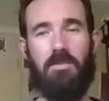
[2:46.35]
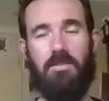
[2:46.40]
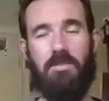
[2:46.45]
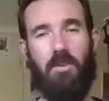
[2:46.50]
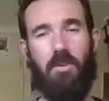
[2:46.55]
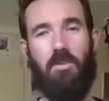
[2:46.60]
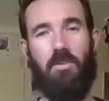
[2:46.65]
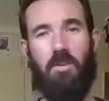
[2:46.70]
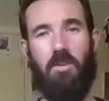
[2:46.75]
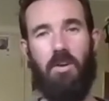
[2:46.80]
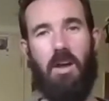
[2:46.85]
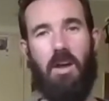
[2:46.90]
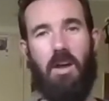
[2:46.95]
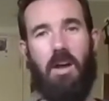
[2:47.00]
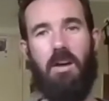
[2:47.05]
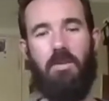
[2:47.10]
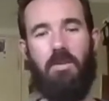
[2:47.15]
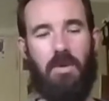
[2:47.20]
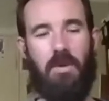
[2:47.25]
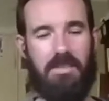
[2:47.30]
So
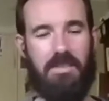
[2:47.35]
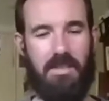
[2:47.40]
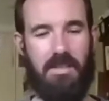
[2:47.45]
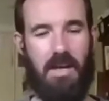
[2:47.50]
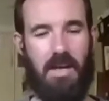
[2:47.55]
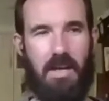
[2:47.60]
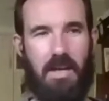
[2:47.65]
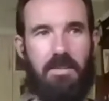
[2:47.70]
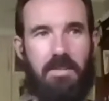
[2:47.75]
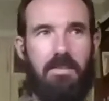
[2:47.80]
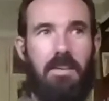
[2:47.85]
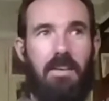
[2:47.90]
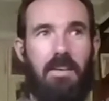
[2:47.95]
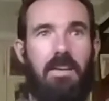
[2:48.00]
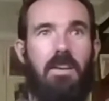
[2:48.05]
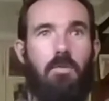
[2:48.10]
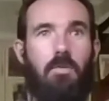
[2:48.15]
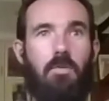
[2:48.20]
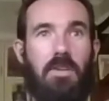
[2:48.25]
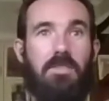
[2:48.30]
uh, we start,
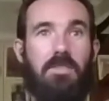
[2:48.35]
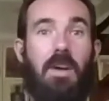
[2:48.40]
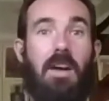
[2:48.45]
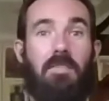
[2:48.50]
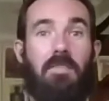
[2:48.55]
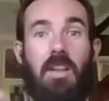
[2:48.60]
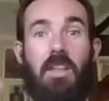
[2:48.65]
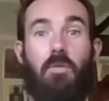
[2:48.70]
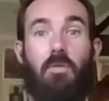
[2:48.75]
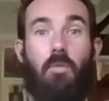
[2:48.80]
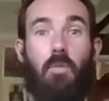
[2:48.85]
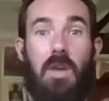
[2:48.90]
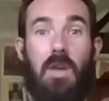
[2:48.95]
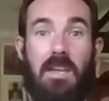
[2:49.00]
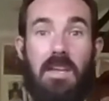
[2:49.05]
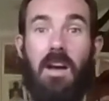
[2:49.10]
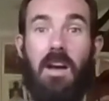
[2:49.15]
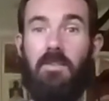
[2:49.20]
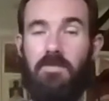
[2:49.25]
we still have another week